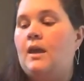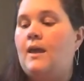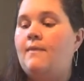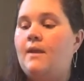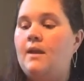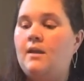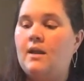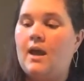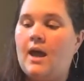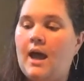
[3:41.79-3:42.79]
And then
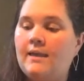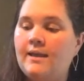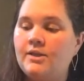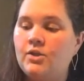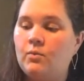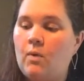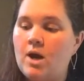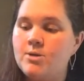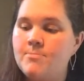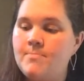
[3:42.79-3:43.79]
I like to
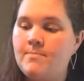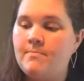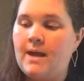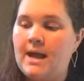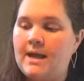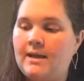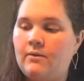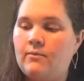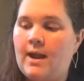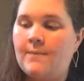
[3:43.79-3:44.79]
warm
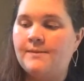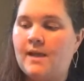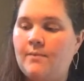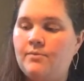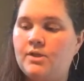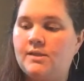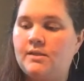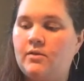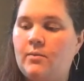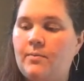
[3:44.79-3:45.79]
my wraps up just a
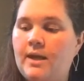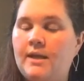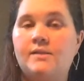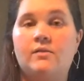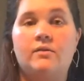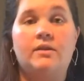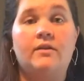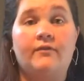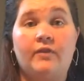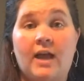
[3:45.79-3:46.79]
little bit so that
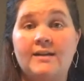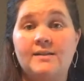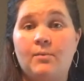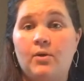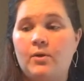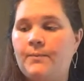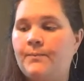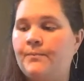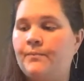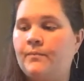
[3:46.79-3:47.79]
they're flexible.
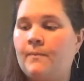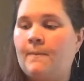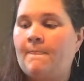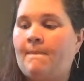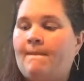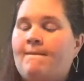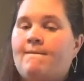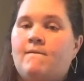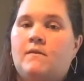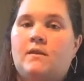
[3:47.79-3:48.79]

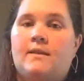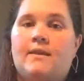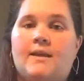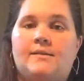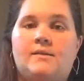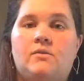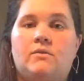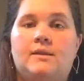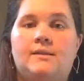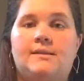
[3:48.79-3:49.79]
Get that so you
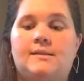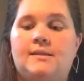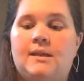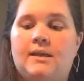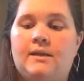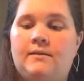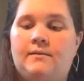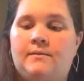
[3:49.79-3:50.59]
can see it.